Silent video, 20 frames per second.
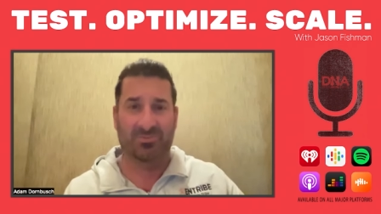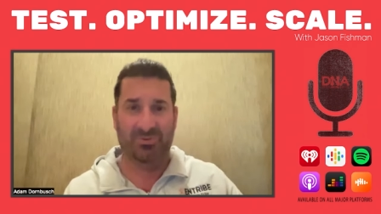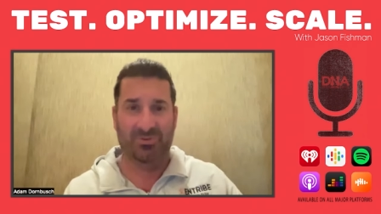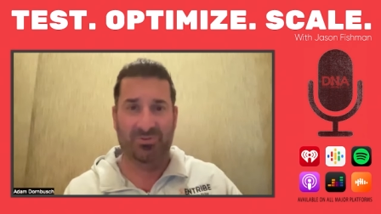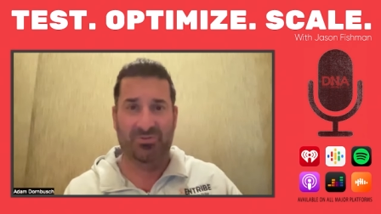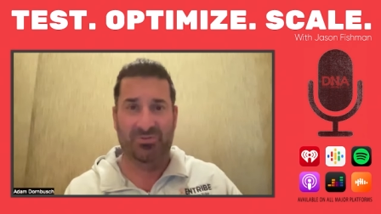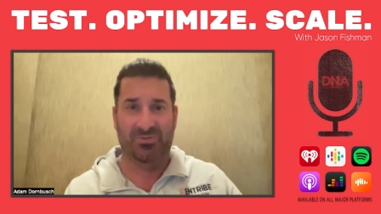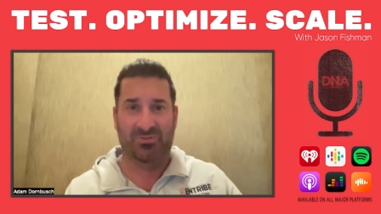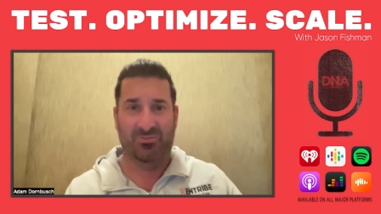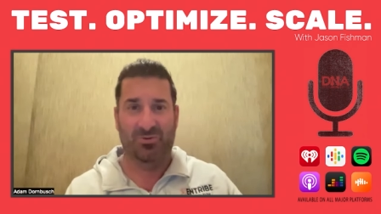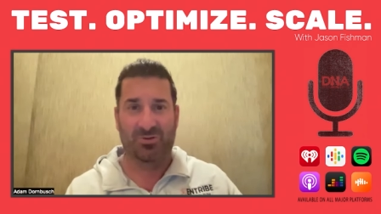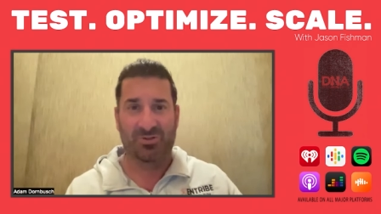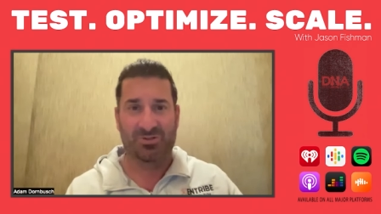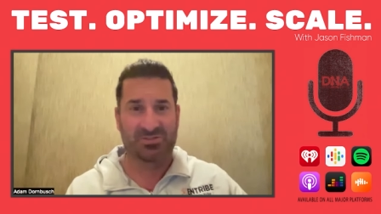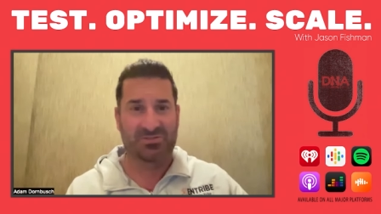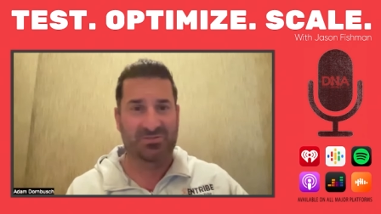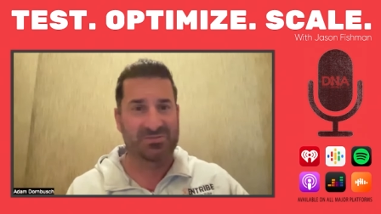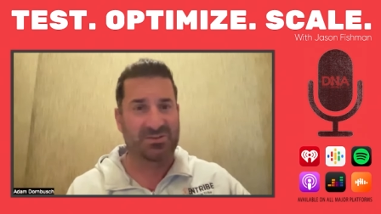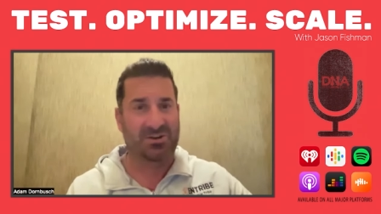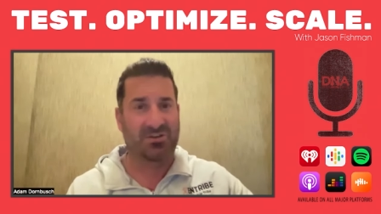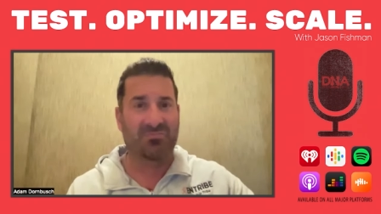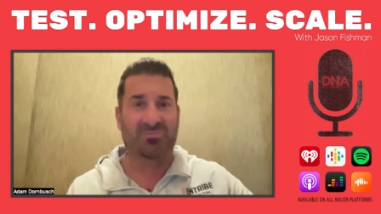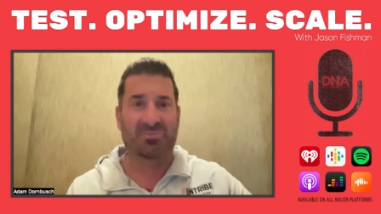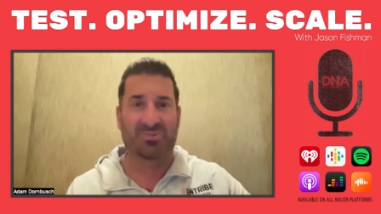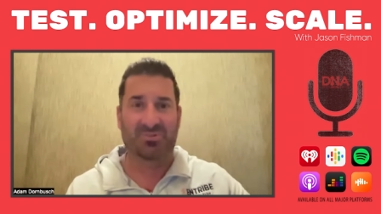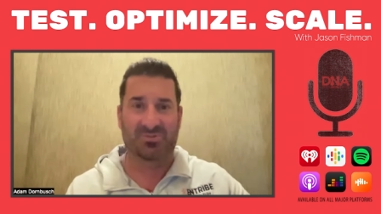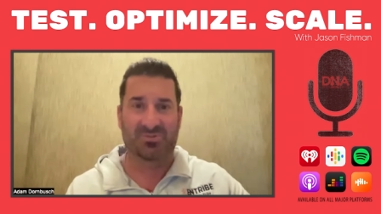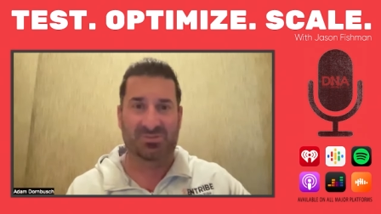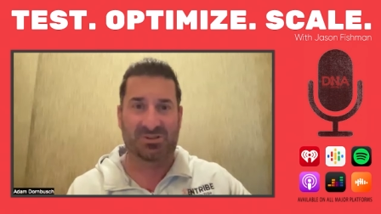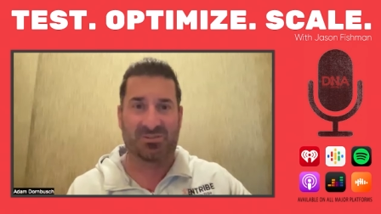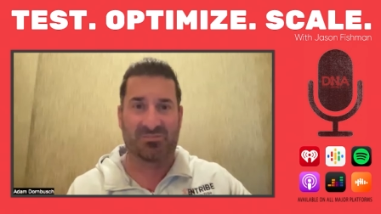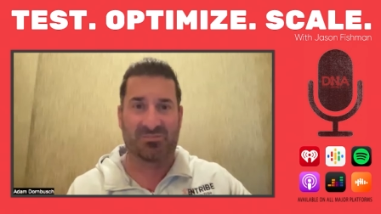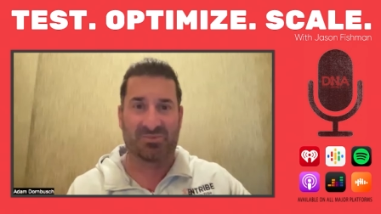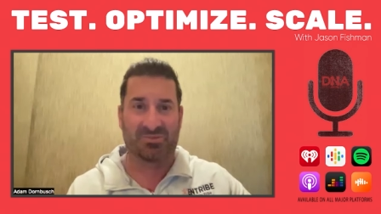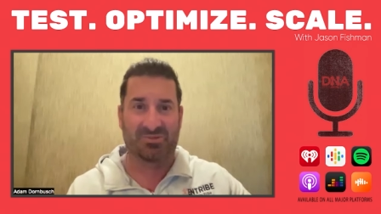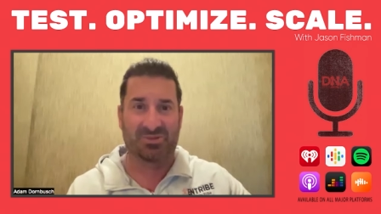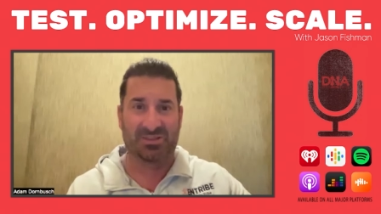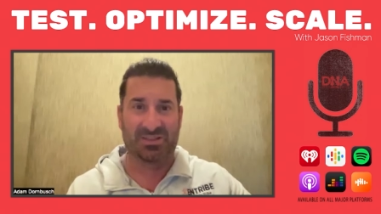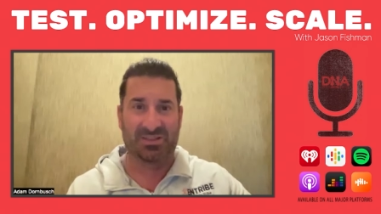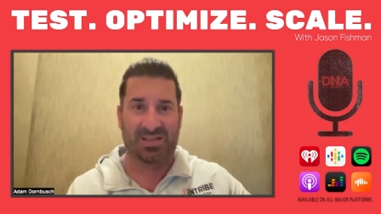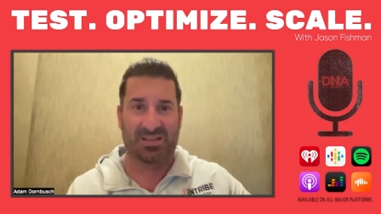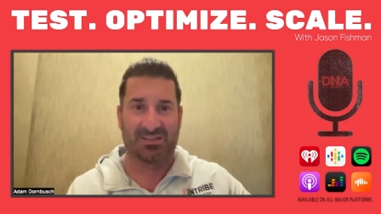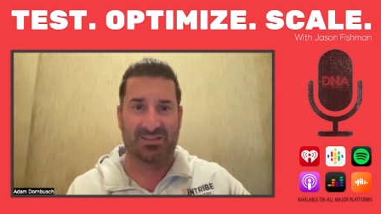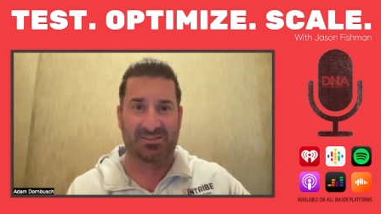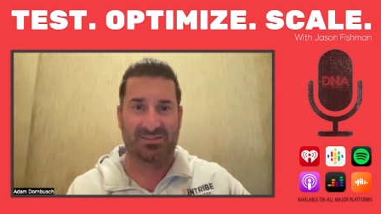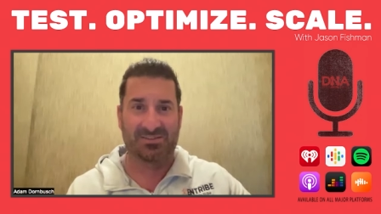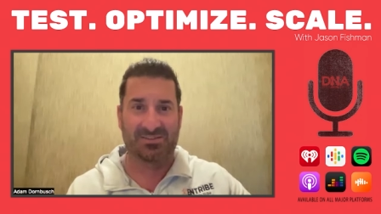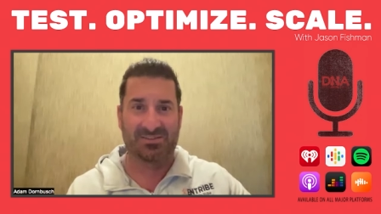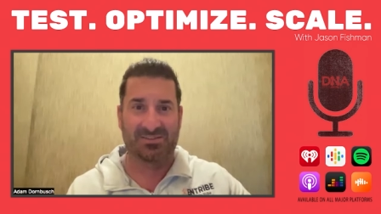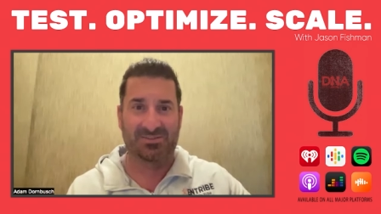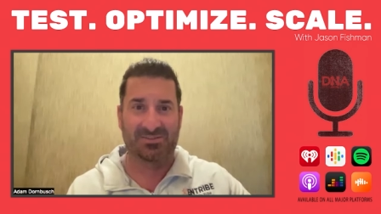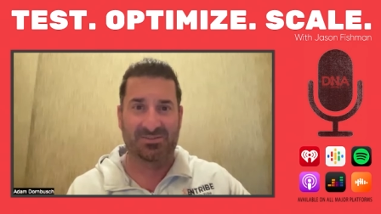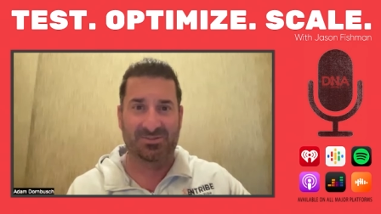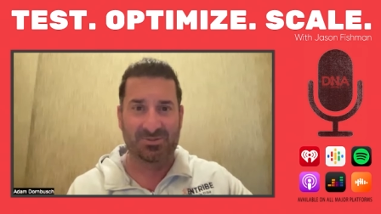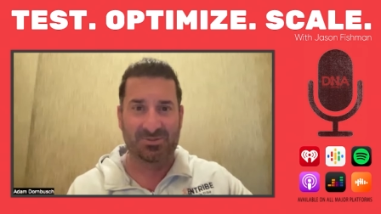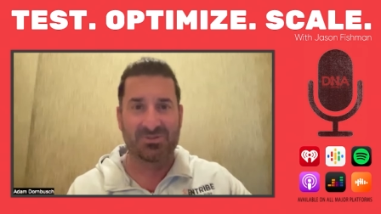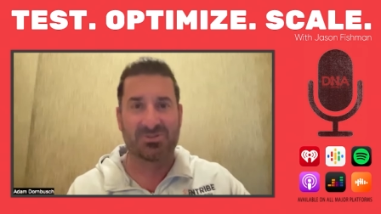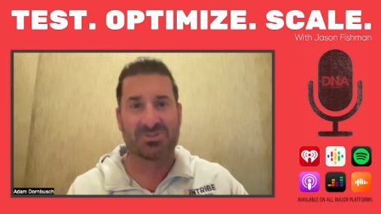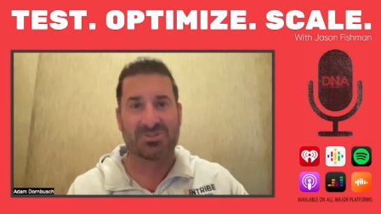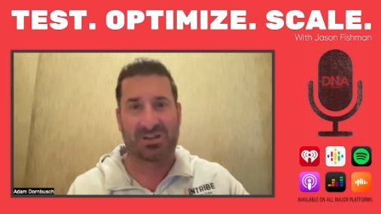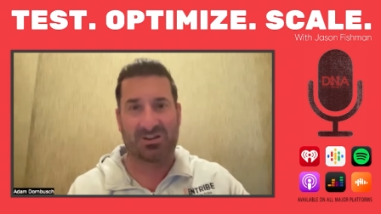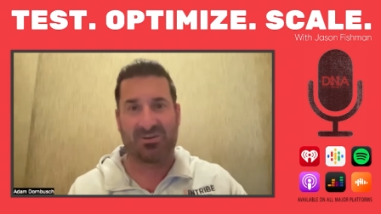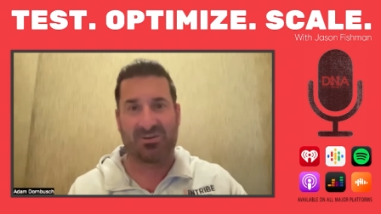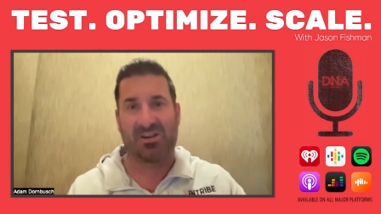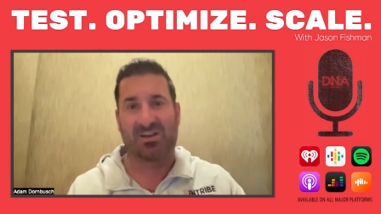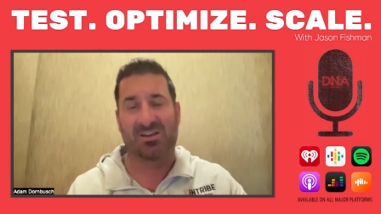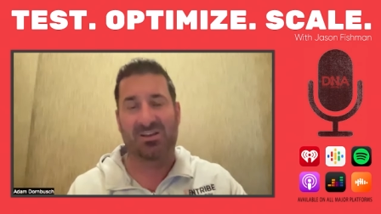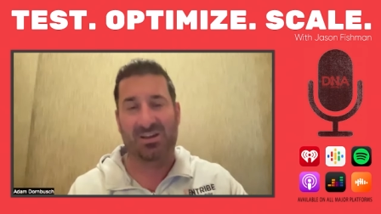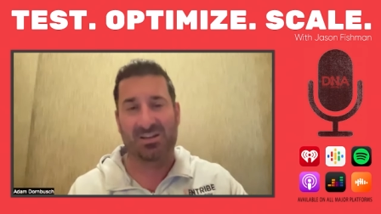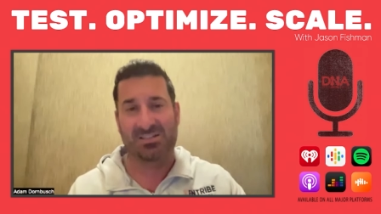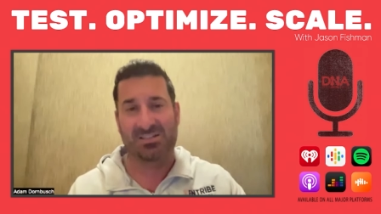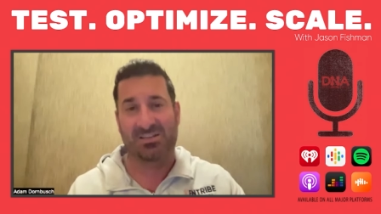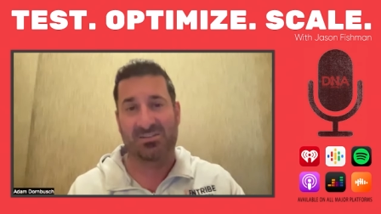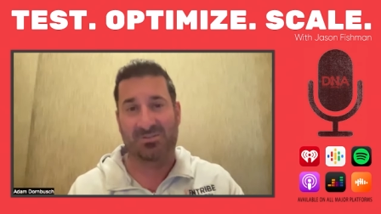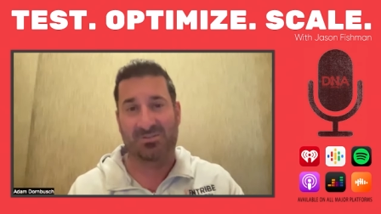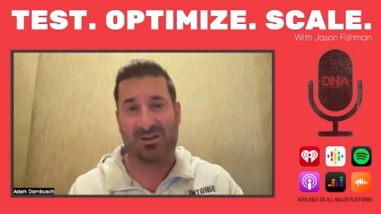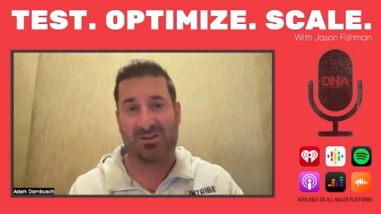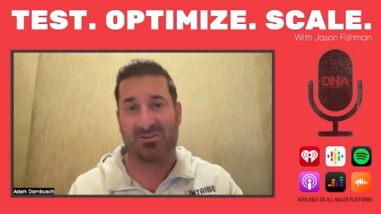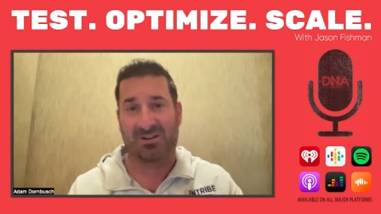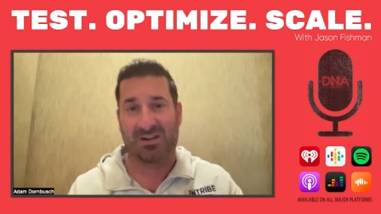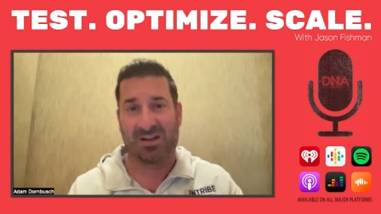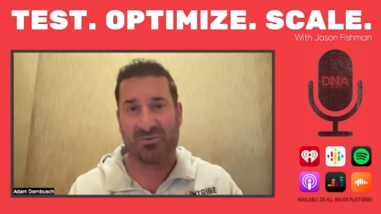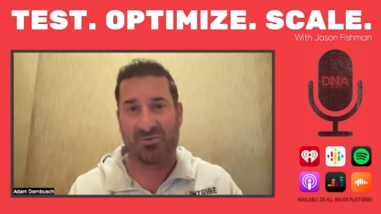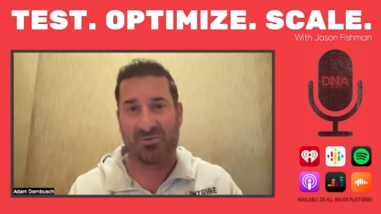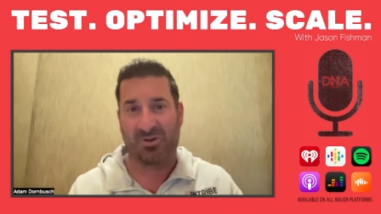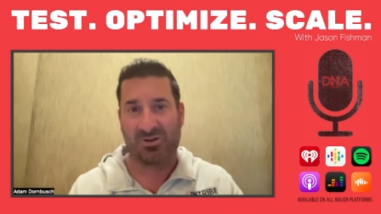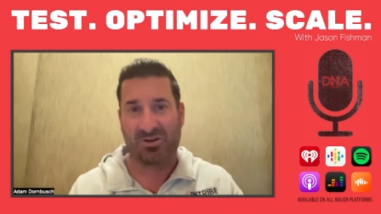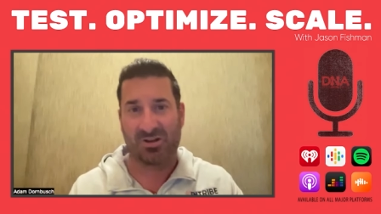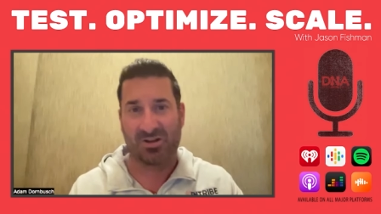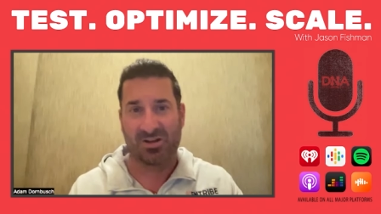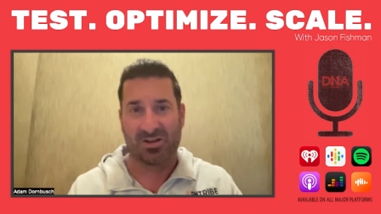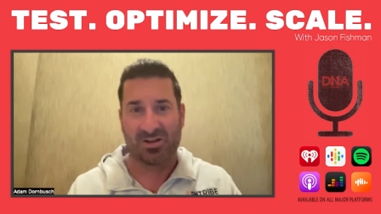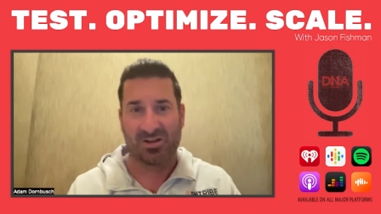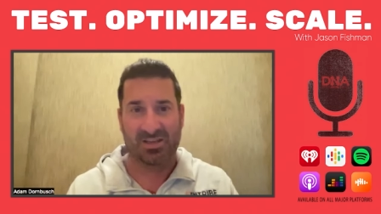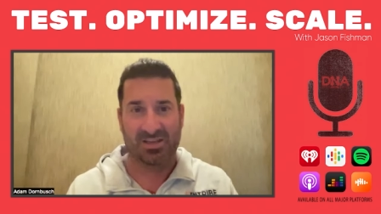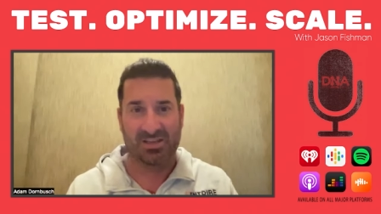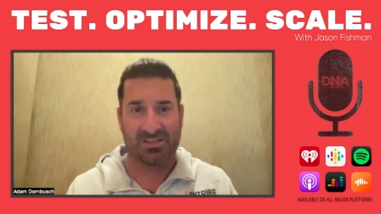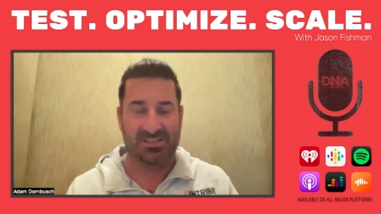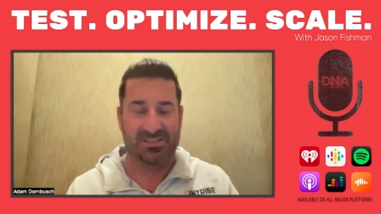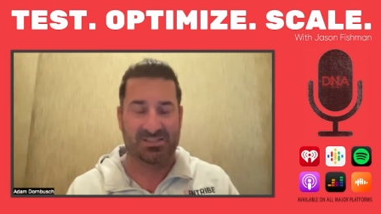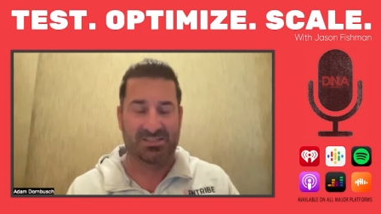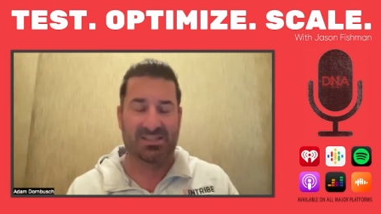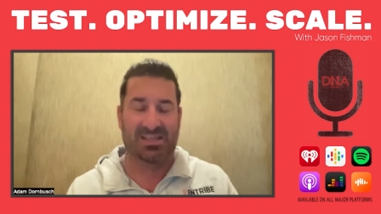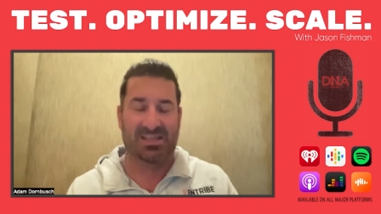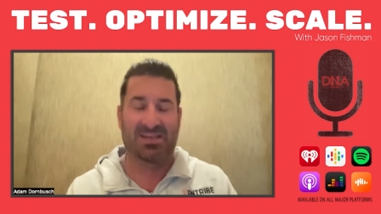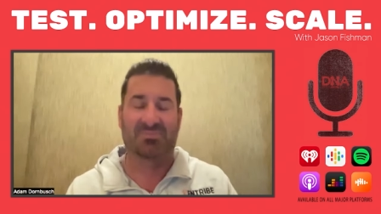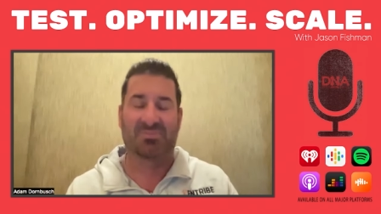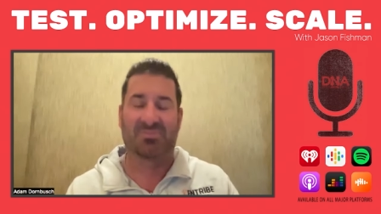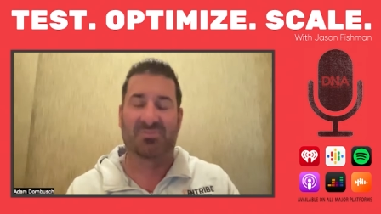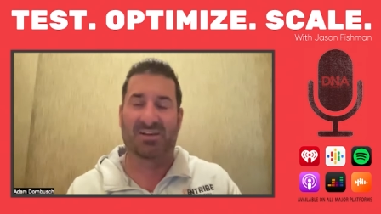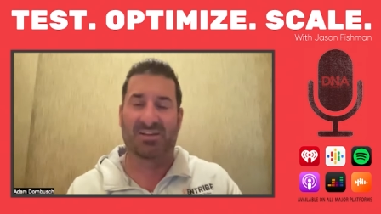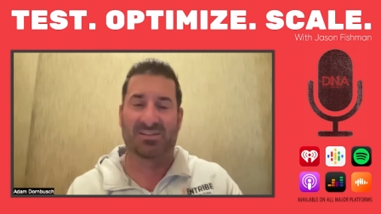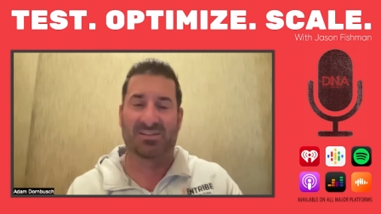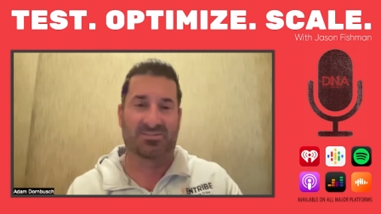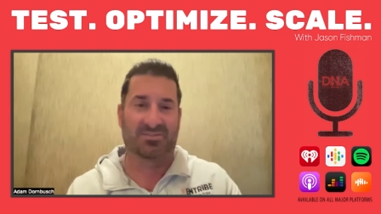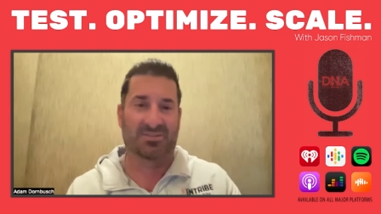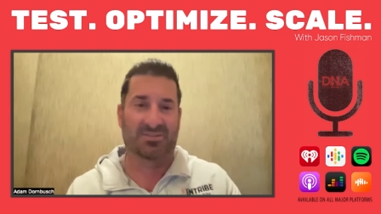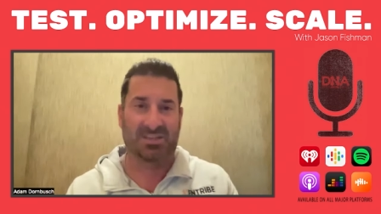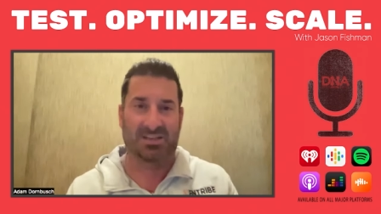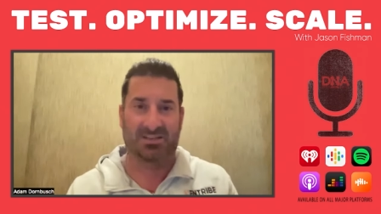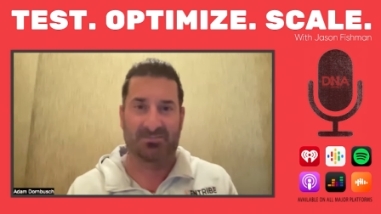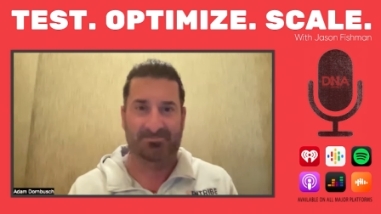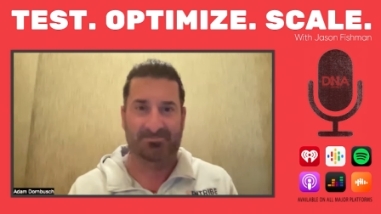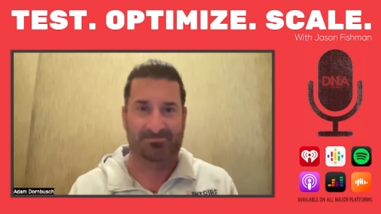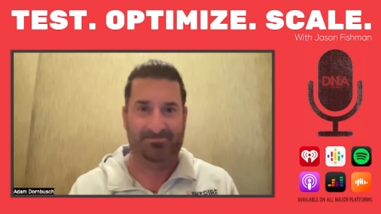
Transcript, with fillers: You can once you start start building that user generated content creator network, it just amplifies over time.